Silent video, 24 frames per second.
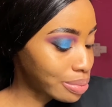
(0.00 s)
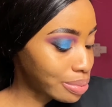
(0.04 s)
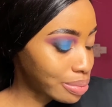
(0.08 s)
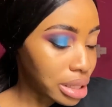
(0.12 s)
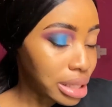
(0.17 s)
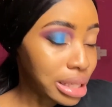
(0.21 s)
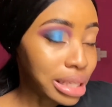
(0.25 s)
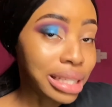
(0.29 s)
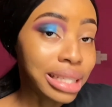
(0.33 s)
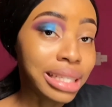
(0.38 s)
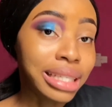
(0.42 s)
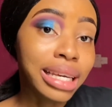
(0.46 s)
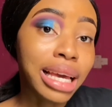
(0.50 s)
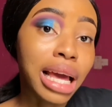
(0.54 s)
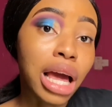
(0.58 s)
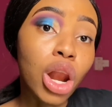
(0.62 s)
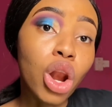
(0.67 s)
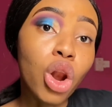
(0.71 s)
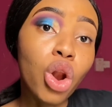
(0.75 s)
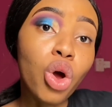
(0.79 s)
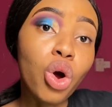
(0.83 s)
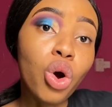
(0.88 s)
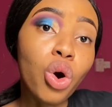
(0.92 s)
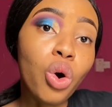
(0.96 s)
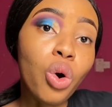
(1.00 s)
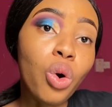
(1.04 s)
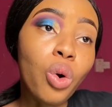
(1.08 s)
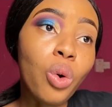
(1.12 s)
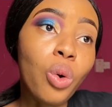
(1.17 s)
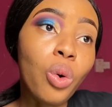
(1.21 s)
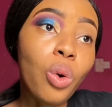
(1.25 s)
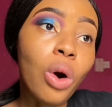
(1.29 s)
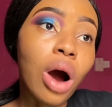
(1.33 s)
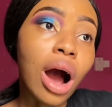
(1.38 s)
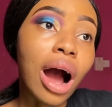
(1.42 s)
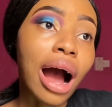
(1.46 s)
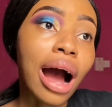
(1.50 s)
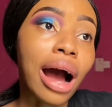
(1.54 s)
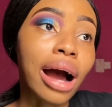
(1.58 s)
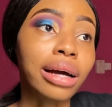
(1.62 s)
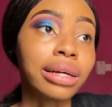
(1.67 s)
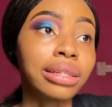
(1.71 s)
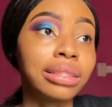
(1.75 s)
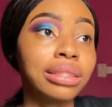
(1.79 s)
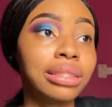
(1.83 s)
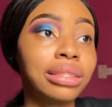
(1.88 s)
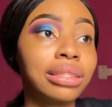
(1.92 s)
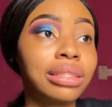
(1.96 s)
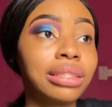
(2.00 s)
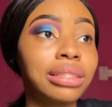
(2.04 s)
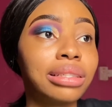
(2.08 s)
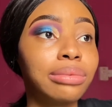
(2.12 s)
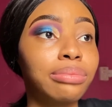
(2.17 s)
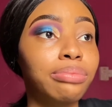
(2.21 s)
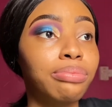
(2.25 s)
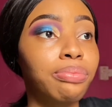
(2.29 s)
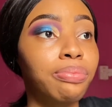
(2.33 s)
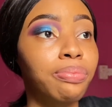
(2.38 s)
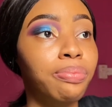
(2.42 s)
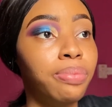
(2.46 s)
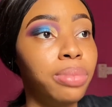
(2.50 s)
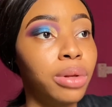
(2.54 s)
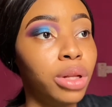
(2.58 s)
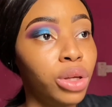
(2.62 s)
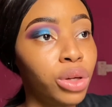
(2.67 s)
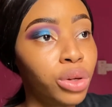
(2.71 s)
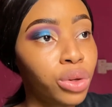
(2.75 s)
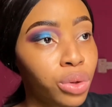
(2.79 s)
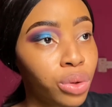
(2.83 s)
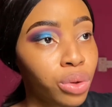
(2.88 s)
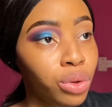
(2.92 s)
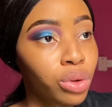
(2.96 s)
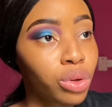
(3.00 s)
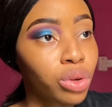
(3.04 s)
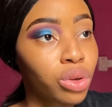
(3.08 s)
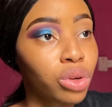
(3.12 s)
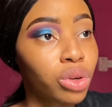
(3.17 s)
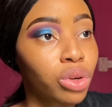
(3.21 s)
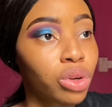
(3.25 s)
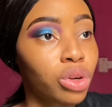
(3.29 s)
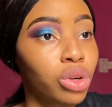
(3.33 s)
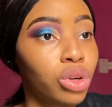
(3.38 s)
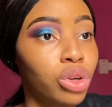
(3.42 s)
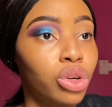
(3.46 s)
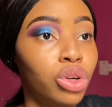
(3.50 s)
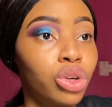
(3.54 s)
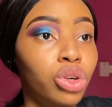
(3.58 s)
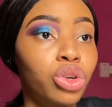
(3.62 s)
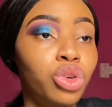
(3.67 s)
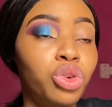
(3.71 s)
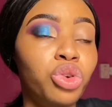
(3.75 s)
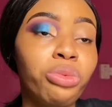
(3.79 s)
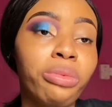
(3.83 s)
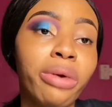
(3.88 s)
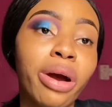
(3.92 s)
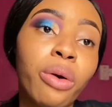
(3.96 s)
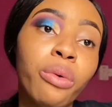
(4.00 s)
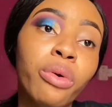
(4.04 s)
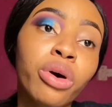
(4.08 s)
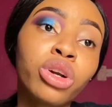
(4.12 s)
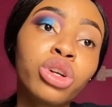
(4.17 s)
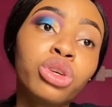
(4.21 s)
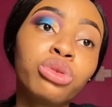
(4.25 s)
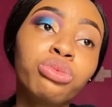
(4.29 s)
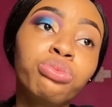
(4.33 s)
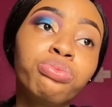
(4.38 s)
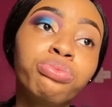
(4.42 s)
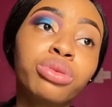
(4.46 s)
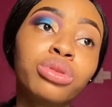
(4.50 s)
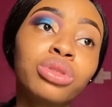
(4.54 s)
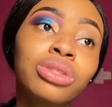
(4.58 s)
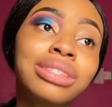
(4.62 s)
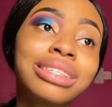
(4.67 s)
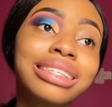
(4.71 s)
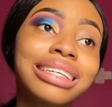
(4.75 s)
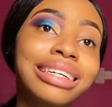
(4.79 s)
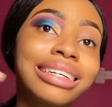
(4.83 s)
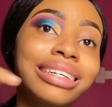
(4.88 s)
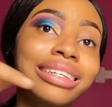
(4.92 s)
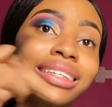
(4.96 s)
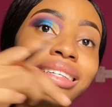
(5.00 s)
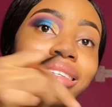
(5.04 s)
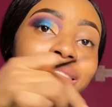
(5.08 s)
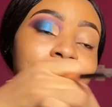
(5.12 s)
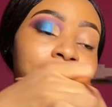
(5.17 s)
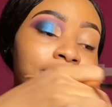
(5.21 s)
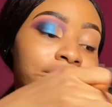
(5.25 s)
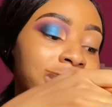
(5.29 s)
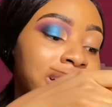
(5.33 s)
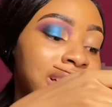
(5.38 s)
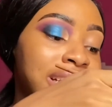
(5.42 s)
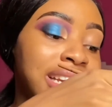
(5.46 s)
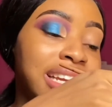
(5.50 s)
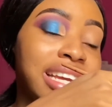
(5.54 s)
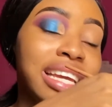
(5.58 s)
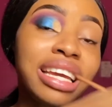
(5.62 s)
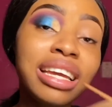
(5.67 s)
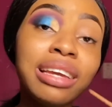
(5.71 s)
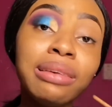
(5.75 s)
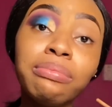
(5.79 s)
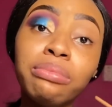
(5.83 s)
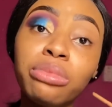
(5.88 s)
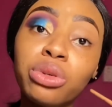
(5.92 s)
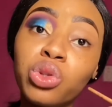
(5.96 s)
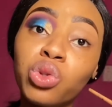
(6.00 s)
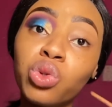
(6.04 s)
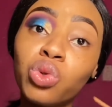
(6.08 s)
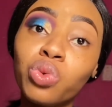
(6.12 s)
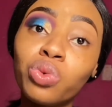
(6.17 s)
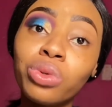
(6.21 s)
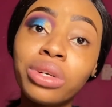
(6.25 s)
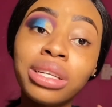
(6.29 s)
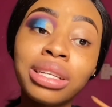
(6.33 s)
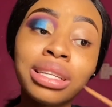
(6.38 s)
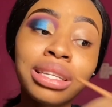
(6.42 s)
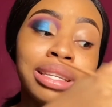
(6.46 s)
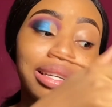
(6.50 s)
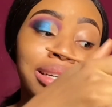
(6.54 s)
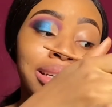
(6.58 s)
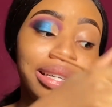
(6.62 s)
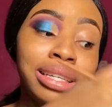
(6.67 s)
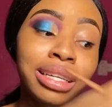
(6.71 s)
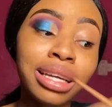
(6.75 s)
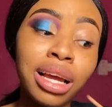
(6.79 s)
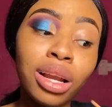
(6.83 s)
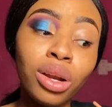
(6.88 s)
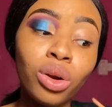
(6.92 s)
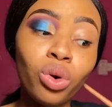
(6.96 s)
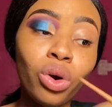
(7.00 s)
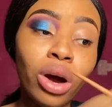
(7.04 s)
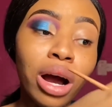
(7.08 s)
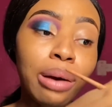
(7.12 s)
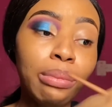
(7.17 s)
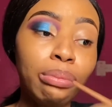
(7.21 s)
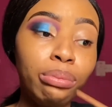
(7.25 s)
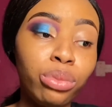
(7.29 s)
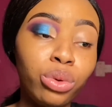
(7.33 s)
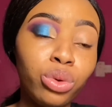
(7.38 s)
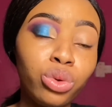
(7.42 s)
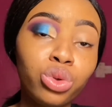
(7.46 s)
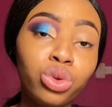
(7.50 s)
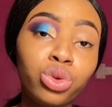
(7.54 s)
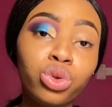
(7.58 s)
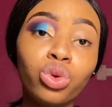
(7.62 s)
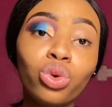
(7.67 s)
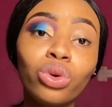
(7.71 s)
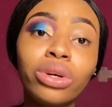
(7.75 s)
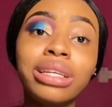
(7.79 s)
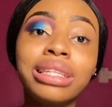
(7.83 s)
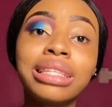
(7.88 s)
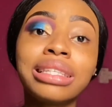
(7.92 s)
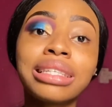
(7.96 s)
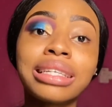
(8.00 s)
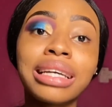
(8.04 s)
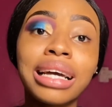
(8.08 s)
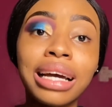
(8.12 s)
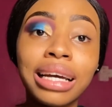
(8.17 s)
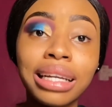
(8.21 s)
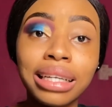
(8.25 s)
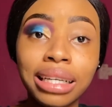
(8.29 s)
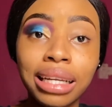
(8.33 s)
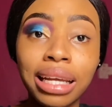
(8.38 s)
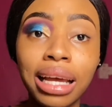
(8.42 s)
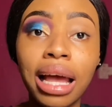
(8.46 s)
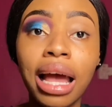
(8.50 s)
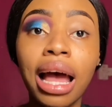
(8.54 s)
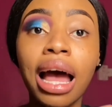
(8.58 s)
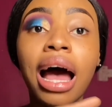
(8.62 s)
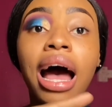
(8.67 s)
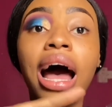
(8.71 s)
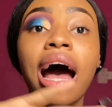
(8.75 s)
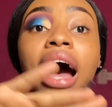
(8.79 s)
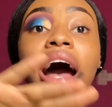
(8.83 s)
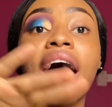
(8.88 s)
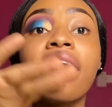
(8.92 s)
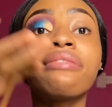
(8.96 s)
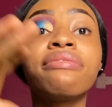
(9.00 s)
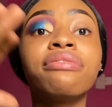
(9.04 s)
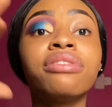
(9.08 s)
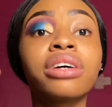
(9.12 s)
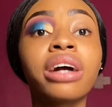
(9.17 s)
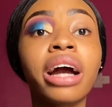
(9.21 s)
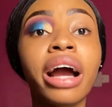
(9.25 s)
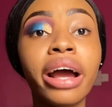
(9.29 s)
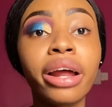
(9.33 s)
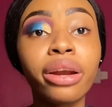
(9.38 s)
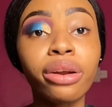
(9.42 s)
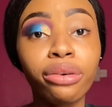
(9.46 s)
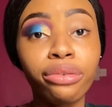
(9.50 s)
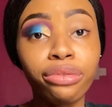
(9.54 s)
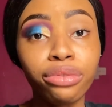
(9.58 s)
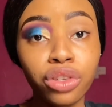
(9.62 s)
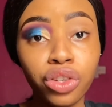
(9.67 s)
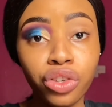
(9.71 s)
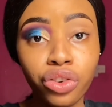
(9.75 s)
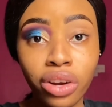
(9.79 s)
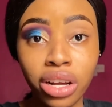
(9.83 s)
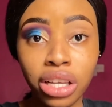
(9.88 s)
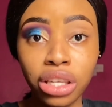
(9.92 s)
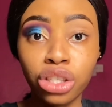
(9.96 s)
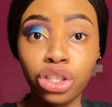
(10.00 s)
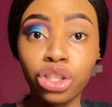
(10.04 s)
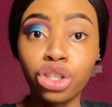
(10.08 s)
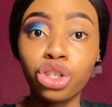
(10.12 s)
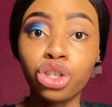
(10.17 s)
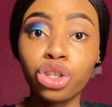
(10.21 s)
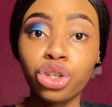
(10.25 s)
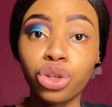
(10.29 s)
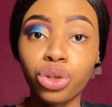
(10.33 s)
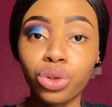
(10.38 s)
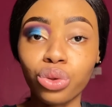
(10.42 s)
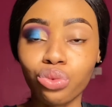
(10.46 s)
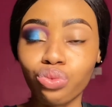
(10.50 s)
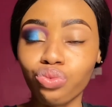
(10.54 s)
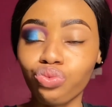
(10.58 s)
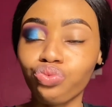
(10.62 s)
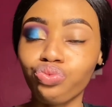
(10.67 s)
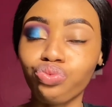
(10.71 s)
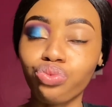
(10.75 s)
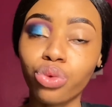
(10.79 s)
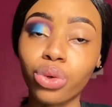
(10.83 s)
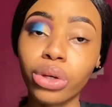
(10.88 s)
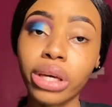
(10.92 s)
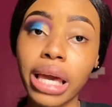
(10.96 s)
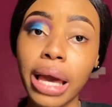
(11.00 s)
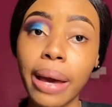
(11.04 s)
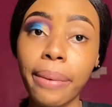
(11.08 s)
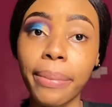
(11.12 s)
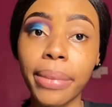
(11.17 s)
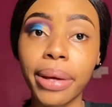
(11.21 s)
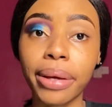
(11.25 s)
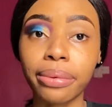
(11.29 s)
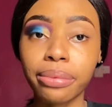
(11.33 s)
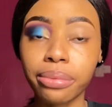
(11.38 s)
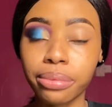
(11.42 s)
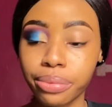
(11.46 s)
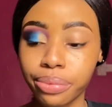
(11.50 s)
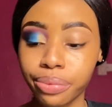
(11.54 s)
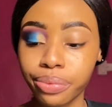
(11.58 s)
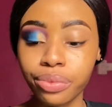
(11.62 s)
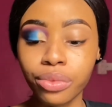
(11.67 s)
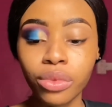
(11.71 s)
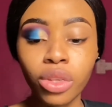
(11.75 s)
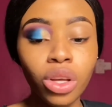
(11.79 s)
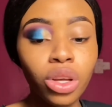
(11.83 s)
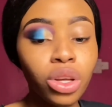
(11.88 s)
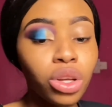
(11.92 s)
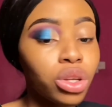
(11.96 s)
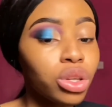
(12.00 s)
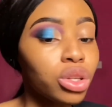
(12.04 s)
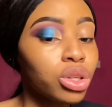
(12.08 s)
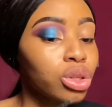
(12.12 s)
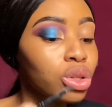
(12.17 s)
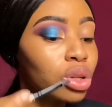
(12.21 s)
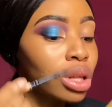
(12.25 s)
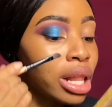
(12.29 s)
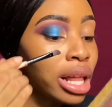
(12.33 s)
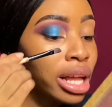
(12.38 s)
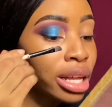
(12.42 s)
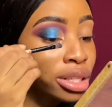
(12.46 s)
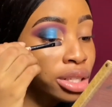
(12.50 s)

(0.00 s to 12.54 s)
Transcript: yellow and blue, you might want to put a green in between the yellow and blue so it can have a kind of transition. Get me? So let's